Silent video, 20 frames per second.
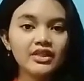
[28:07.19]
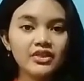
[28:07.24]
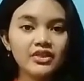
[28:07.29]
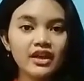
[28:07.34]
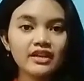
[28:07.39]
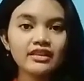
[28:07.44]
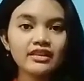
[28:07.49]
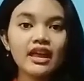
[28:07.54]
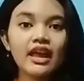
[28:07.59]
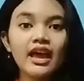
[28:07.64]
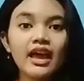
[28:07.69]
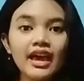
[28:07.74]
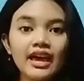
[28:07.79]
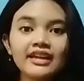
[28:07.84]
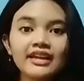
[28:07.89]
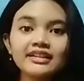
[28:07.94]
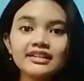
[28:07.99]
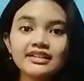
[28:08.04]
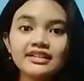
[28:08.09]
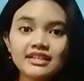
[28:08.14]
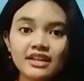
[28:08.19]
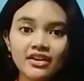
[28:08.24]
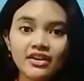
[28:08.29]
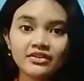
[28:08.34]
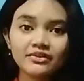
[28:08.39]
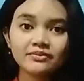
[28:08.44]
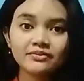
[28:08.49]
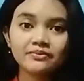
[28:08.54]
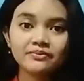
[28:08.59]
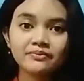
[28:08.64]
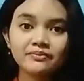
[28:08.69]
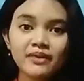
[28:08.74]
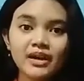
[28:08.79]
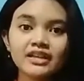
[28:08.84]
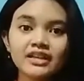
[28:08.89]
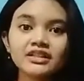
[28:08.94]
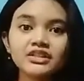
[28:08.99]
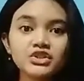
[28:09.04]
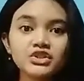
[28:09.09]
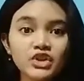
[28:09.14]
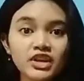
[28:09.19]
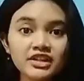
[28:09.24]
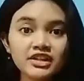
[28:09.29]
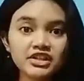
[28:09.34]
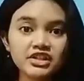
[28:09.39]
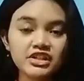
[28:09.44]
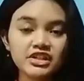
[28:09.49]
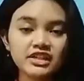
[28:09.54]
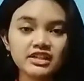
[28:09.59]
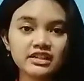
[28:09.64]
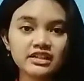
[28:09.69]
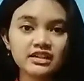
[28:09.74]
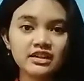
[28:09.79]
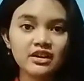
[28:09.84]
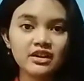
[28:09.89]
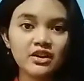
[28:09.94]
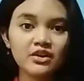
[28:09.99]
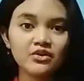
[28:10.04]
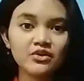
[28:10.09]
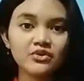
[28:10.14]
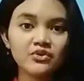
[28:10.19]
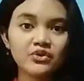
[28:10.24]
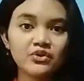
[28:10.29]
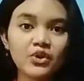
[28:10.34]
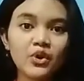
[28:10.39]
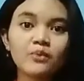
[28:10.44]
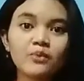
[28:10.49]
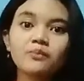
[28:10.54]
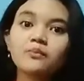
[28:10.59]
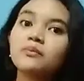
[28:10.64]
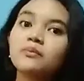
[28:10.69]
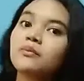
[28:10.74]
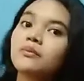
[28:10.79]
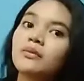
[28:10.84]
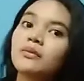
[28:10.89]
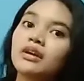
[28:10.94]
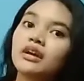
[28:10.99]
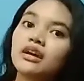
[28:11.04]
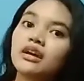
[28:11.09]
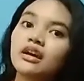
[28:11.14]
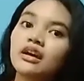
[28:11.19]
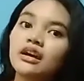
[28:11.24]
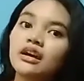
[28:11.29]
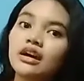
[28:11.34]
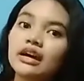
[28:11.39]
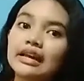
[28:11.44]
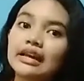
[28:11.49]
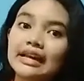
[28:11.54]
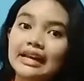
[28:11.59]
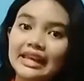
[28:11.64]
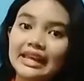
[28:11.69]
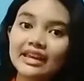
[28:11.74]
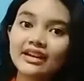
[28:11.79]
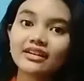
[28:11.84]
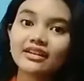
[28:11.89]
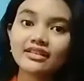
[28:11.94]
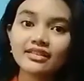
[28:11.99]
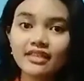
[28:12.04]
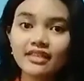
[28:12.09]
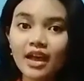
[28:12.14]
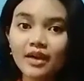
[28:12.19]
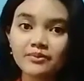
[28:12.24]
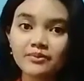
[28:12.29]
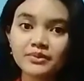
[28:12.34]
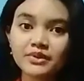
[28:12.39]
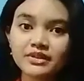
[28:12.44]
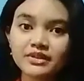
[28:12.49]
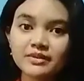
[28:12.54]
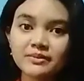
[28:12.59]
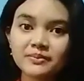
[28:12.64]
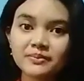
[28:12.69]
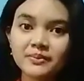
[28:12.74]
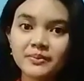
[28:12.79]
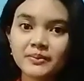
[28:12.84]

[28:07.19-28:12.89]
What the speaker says: that handed down by tradition from earlier times